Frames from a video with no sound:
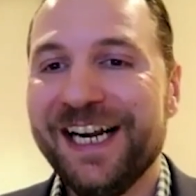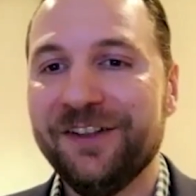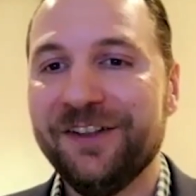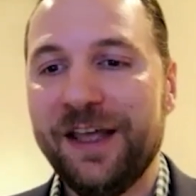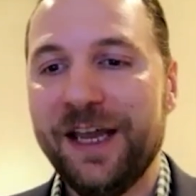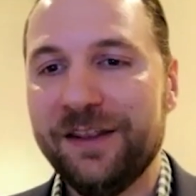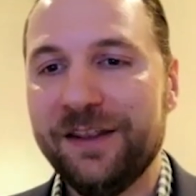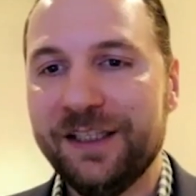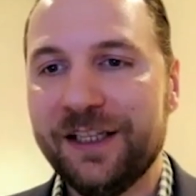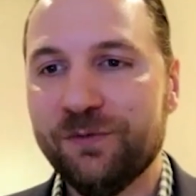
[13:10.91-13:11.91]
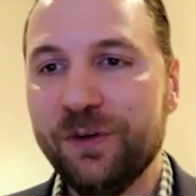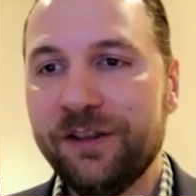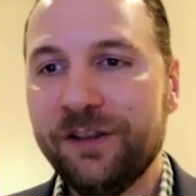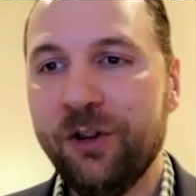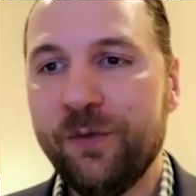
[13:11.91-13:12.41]
And so I think that's
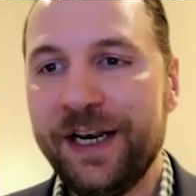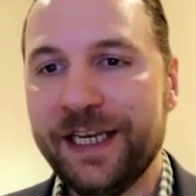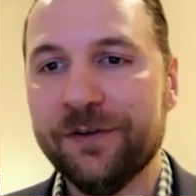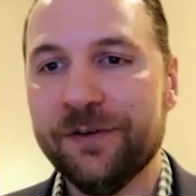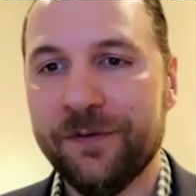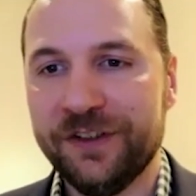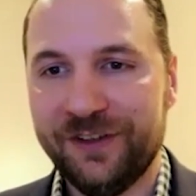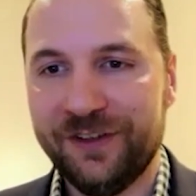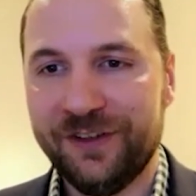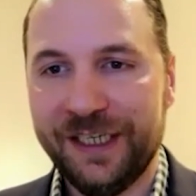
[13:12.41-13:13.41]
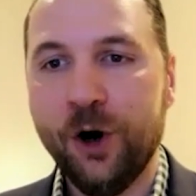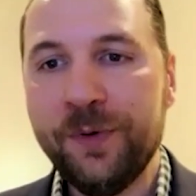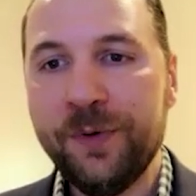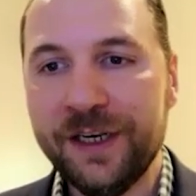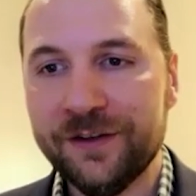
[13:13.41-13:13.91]
really the only way to get in front of us is to get
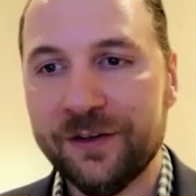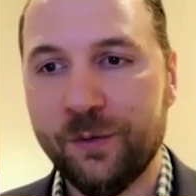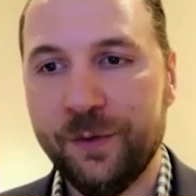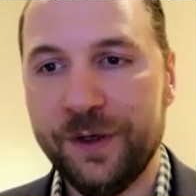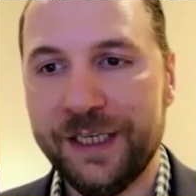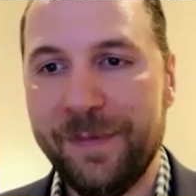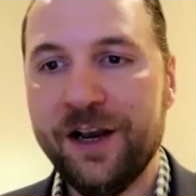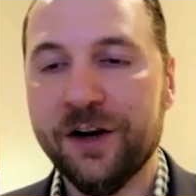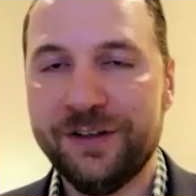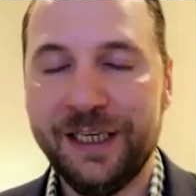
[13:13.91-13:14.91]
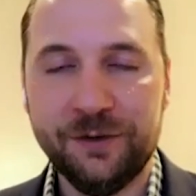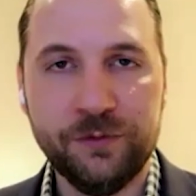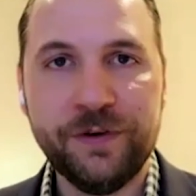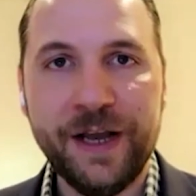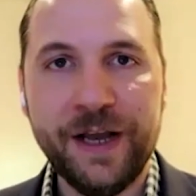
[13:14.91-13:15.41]
openness so that we can make our teams
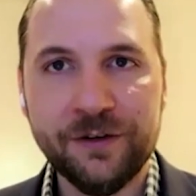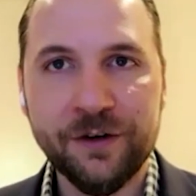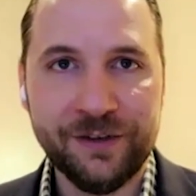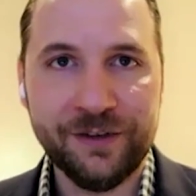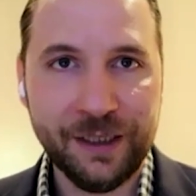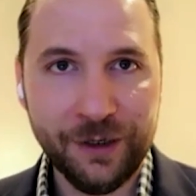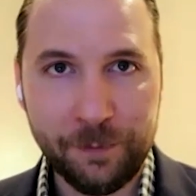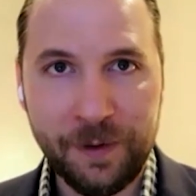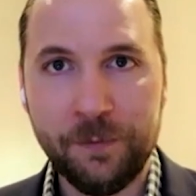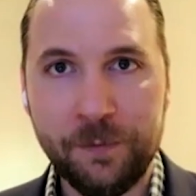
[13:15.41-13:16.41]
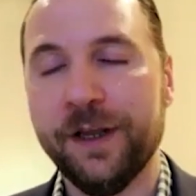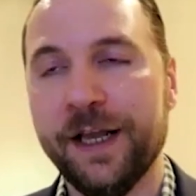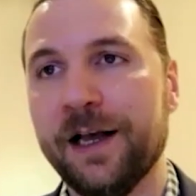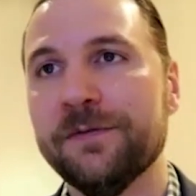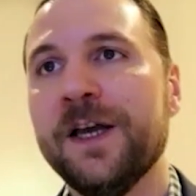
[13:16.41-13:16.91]
move faster, accelerate the people we
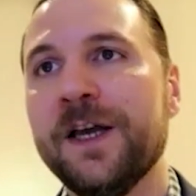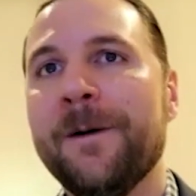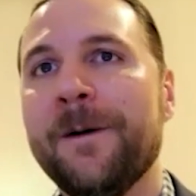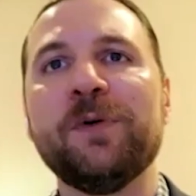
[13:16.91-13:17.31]
have,